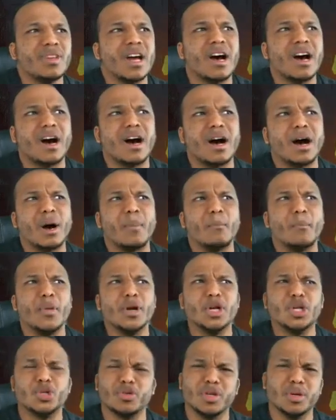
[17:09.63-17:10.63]

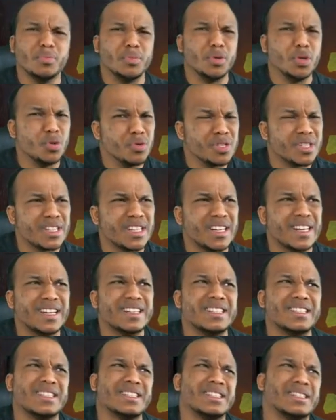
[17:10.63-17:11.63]
Monitor and Abuse
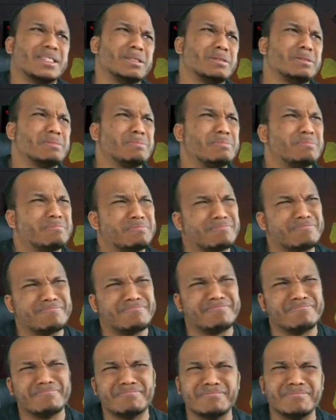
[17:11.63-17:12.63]
is
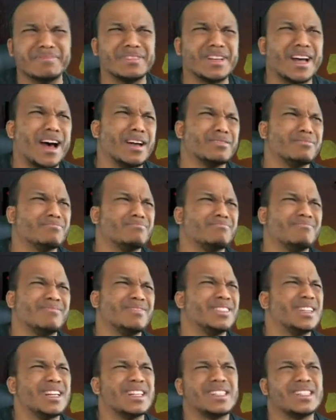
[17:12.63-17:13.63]
not,
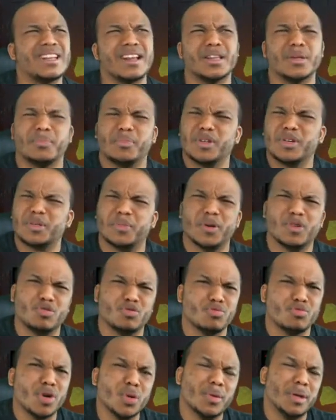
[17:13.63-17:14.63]
it's not the best perk
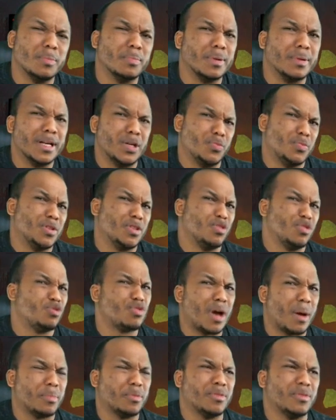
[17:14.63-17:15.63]
to run when playing with the
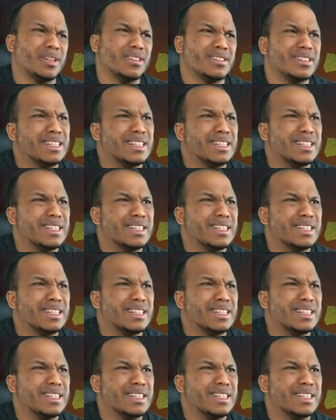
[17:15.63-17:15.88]
Trapper.